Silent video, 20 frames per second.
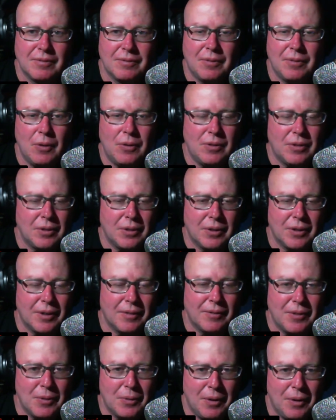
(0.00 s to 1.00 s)

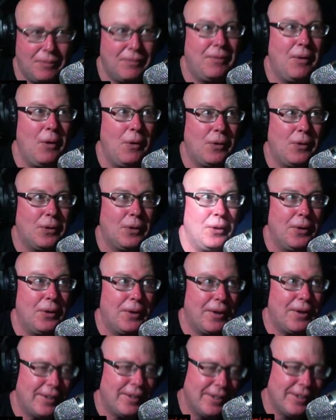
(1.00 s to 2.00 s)
folklore.
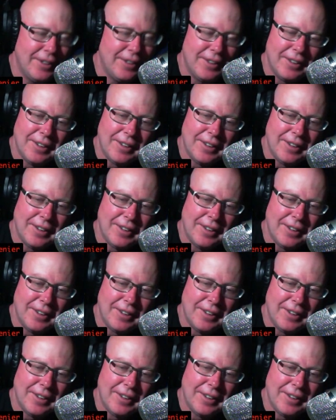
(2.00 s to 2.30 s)
Folklore.